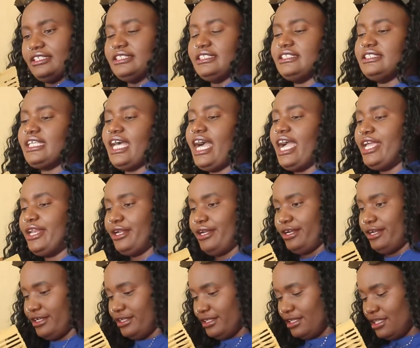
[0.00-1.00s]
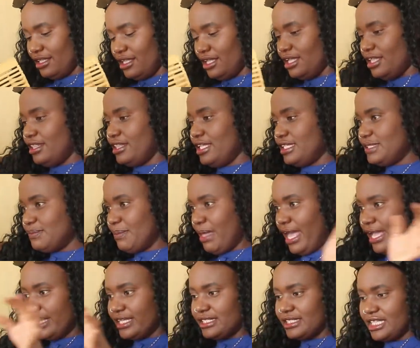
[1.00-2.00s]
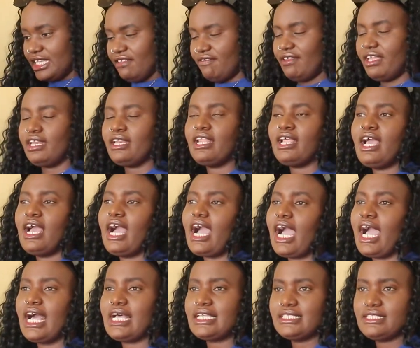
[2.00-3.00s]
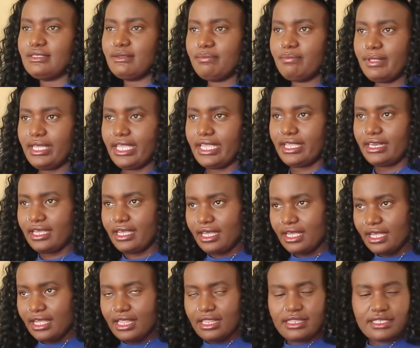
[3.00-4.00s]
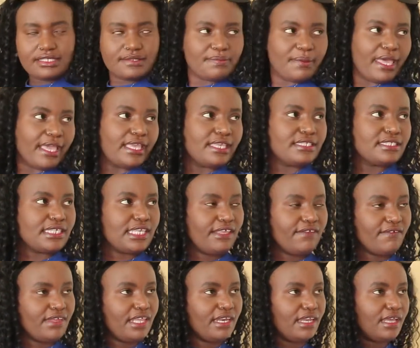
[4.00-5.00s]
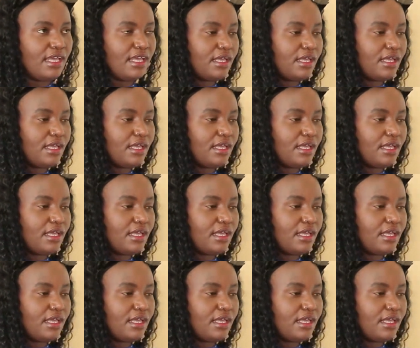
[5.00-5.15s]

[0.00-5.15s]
designer. This bag is given custom made. This bag is given